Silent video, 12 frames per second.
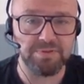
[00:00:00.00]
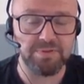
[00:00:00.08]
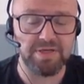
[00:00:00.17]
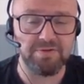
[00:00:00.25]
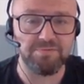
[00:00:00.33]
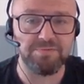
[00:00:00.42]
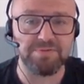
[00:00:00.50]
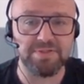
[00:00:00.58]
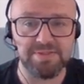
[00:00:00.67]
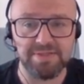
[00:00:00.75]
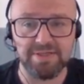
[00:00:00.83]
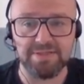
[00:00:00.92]
have
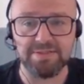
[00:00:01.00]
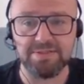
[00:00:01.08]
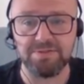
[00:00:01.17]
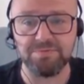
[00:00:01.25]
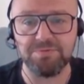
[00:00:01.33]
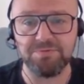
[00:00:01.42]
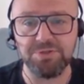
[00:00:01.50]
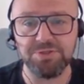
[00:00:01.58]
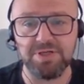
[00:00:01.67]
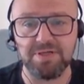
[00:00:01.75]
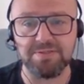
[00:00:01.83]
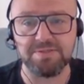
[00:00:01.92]
decided on three
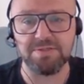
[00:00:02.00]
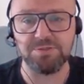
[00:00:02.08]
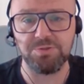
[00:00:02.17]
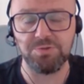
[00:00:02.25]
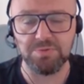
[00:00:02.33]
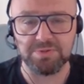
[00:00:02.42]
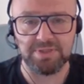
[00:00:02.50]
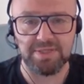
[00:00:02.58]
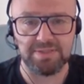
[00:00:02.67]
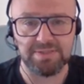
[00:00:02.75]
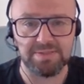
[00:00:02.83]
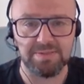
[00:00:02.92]
channels that you will
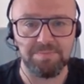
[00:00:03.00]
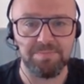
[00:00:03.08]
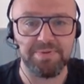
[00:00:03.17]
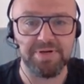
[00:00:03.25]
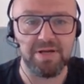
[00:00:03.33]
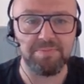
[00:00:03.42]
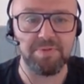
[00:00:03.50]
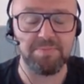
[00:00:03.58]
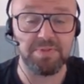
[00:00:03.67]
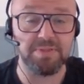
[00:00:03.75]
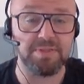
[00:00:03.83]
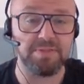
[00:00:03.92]
test.
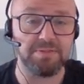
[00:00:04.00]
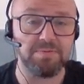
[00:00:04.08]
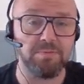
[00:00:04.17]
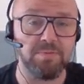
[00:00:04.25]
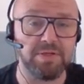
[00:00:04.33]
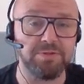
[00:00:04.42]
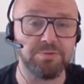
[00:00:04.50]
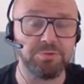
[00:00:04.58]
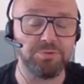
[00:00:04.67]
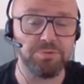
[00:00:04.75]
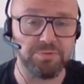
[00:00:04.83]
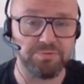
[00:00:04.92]
Probably one or
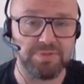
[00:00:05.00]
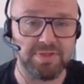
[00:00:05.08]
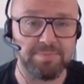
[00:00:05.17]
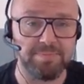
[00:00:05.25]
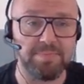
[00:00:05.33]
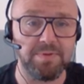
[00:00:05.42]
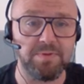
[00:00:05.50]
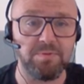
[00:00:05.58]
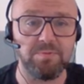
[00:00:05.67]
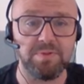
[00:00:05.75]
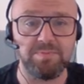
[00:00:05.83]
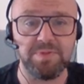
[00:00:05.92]
two of them
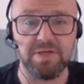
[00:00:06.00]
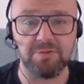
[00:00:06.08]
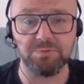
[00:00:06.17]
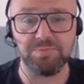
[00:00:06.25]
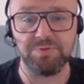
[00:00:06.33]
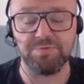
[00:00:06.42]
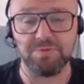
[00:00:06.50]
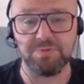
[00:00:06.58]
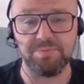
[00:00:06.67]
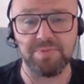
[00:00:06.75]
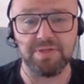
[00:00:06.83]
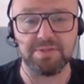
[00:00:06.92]
will be
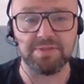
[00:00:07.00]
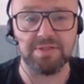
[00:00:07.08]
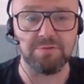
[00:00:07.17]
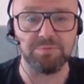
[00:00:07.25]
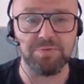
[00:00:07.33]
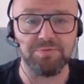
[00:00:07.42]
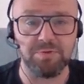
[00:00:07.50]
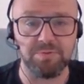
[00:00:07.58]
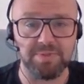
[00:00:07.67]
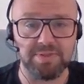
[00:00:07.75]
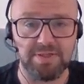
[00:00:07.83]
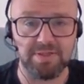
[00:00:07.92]

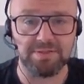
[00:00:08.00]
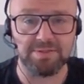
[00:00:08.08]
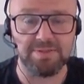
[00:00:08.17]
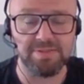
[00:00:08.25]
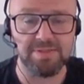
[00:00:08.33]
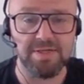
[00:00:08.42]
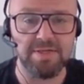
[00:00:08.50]
outperforming the others,